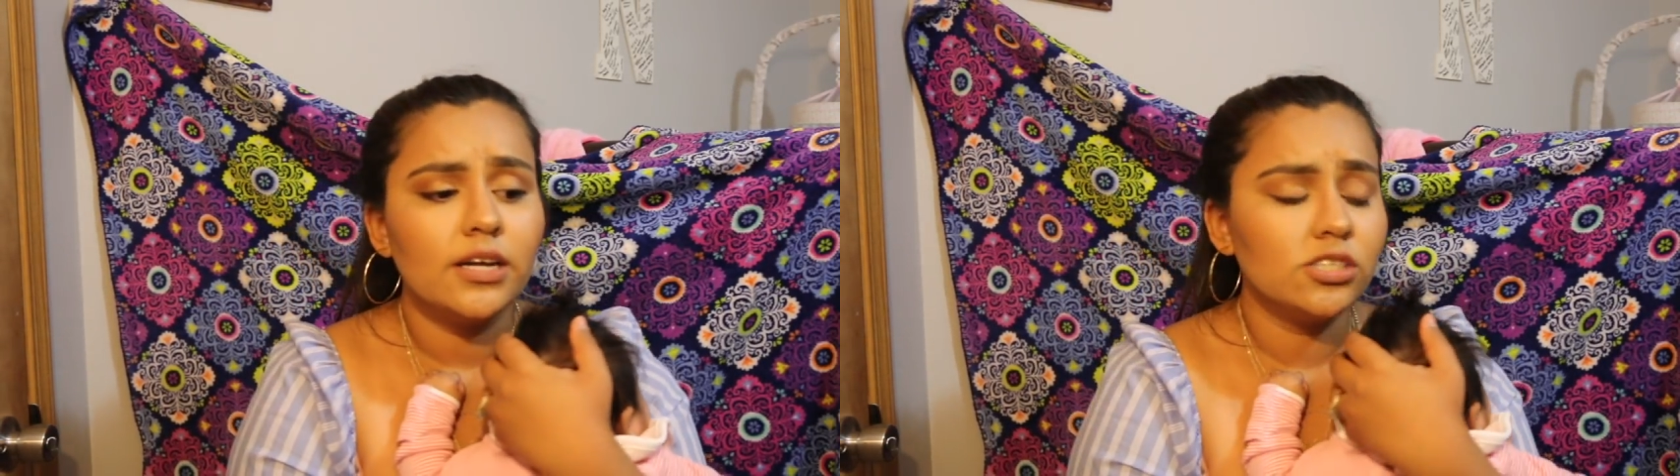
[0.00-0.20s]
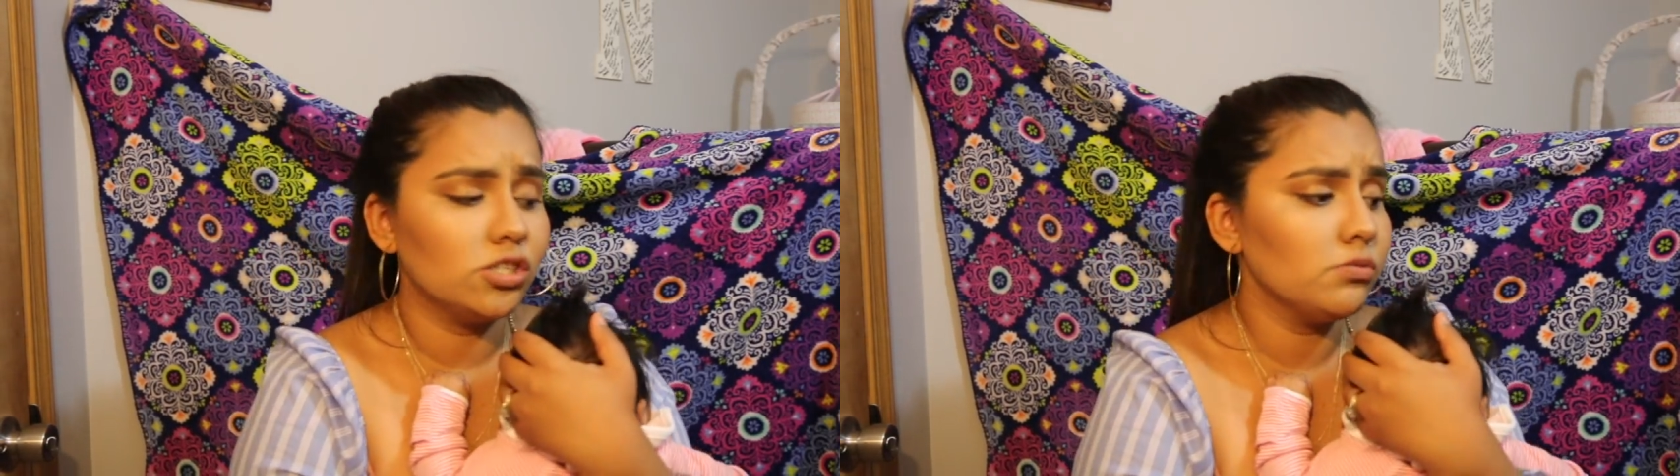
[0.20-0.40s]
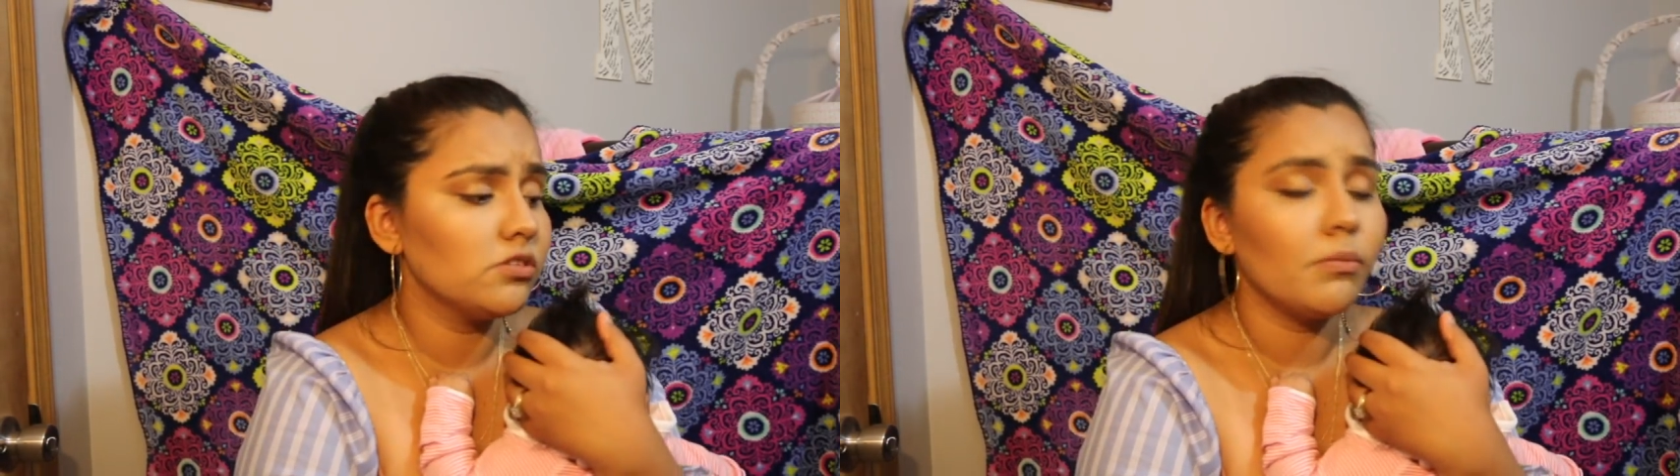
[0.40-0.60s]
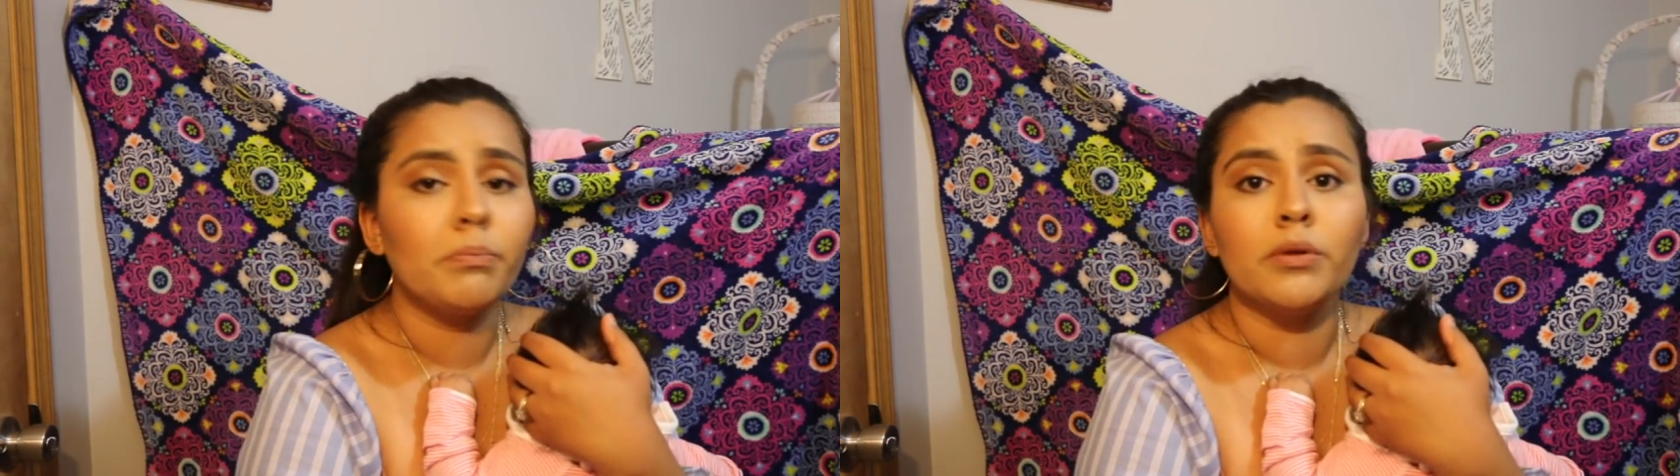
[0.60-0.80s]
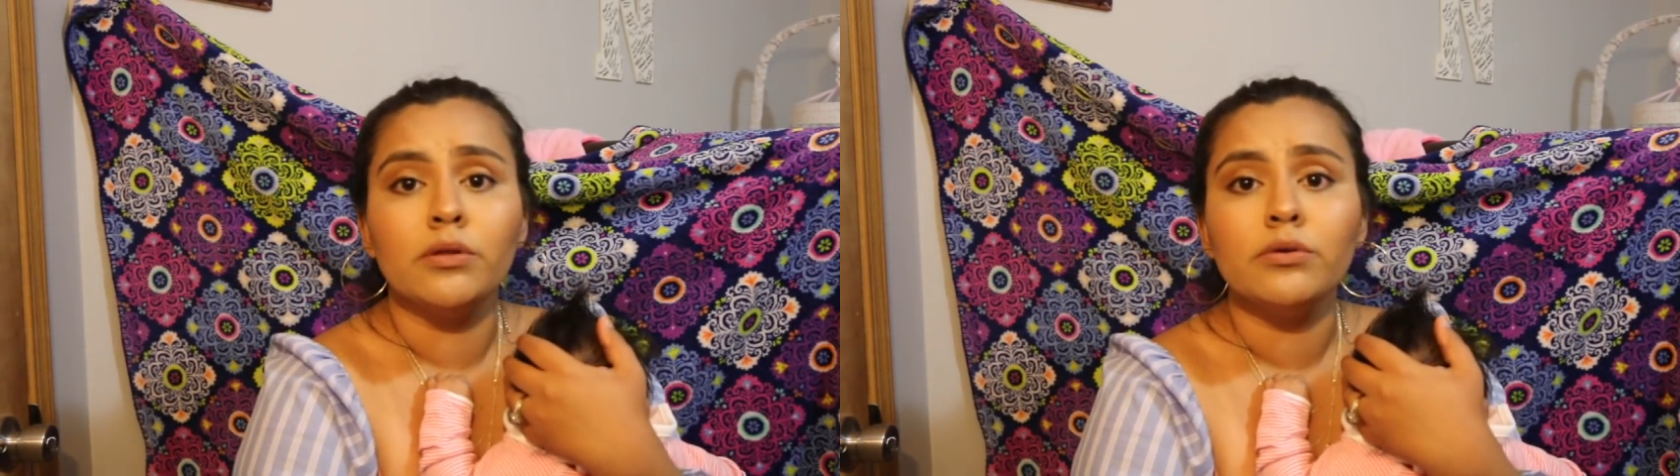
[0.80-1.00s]
And she was
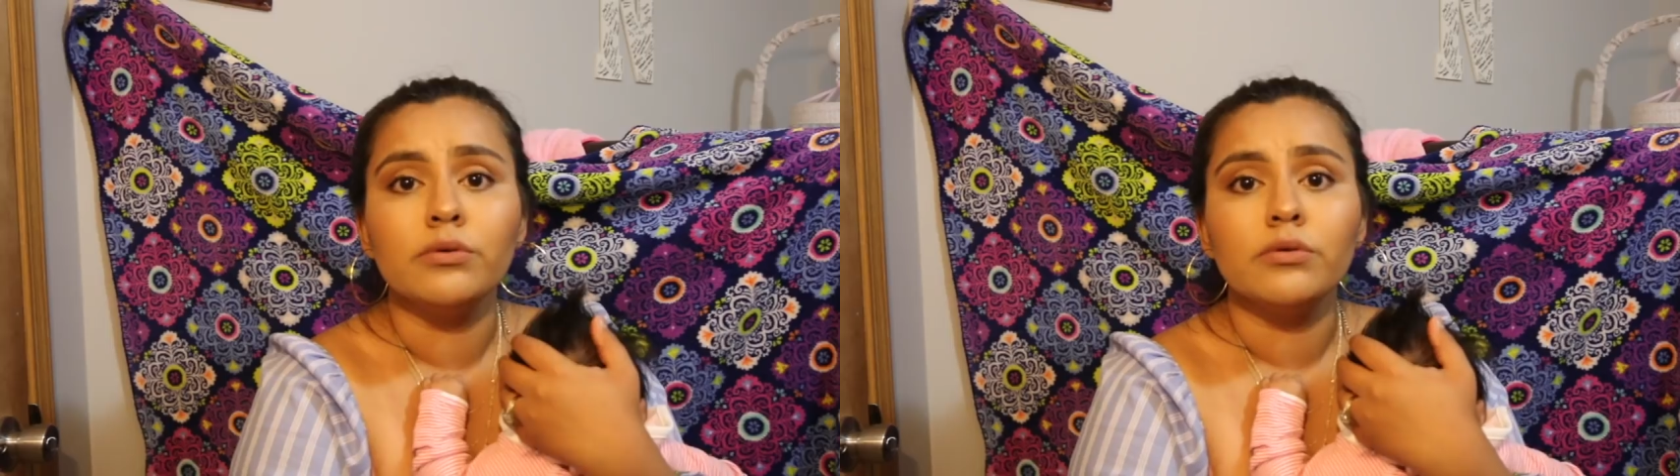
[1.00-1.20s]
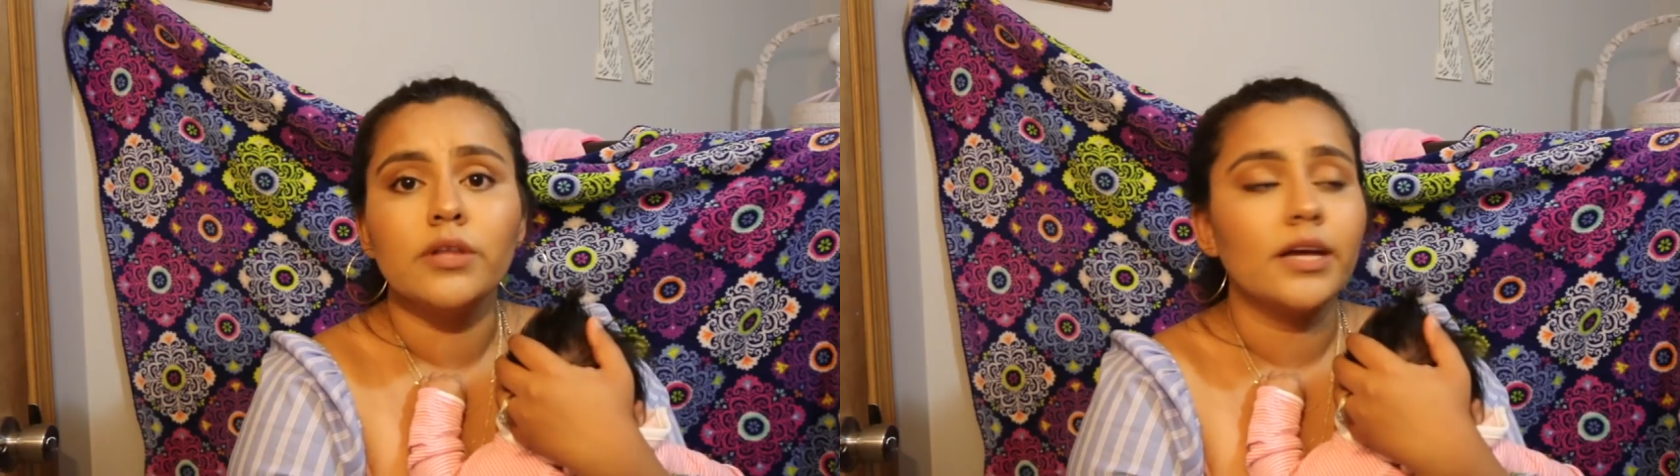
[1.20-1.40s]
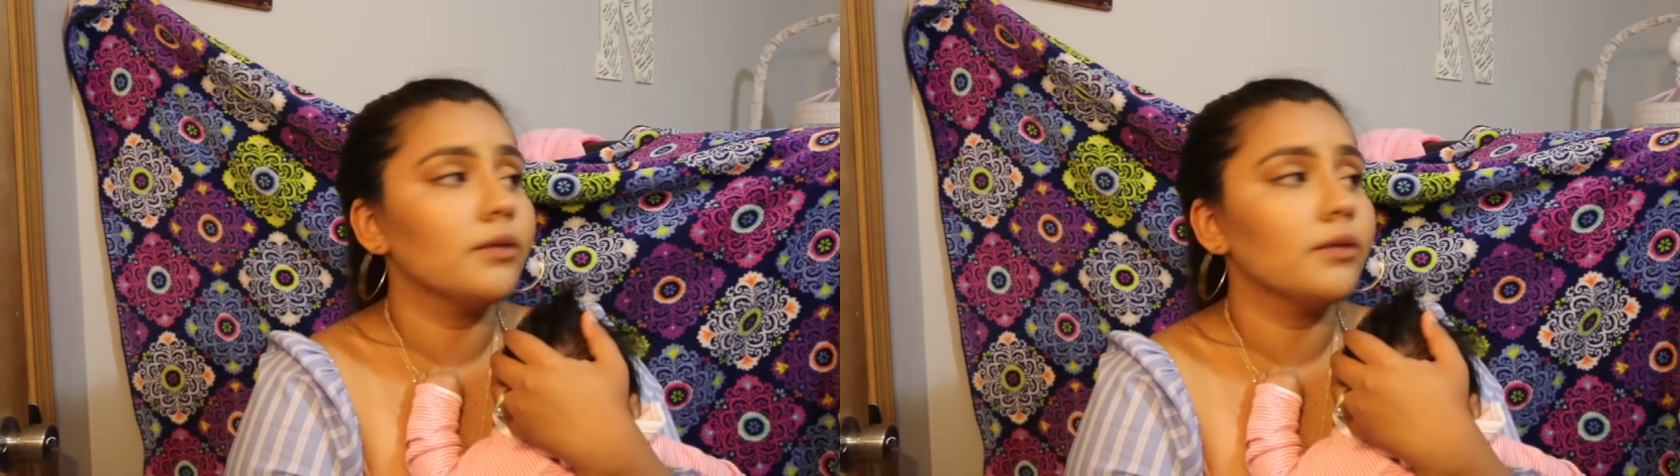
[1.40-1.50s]
blue.